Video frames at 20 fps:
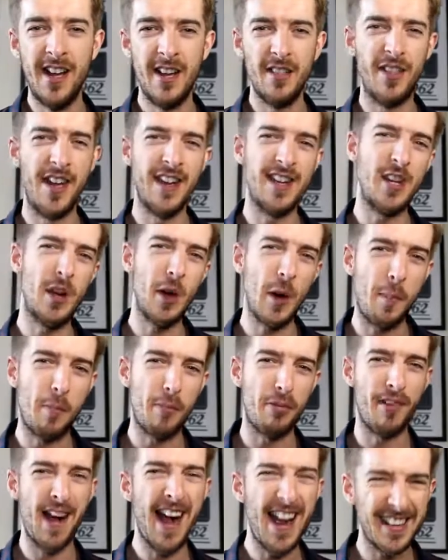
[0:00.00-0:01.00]
then you're
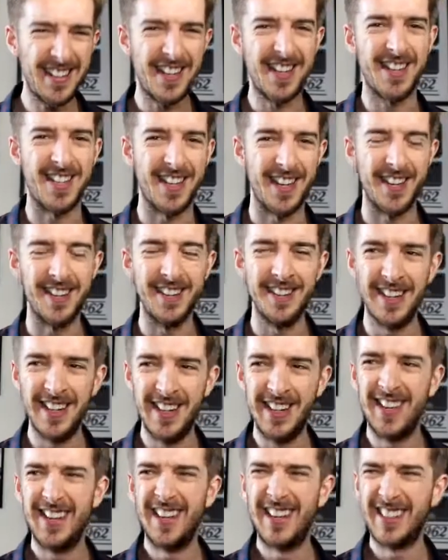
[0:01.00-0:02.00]
practicing
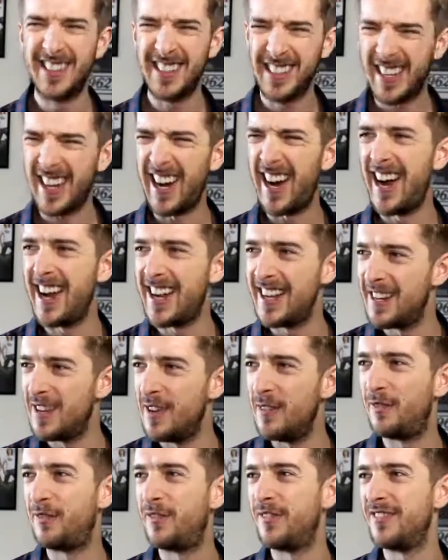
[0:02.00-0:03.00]
kind
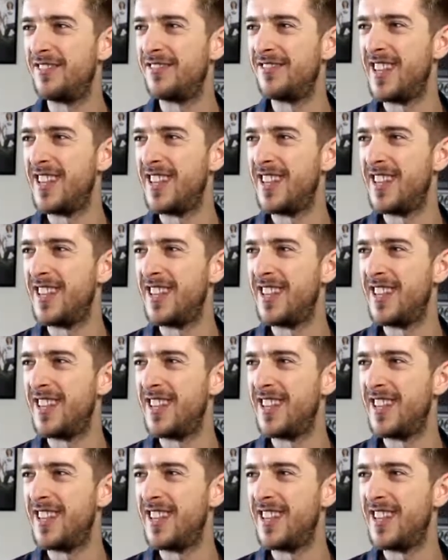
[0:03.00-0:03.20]
of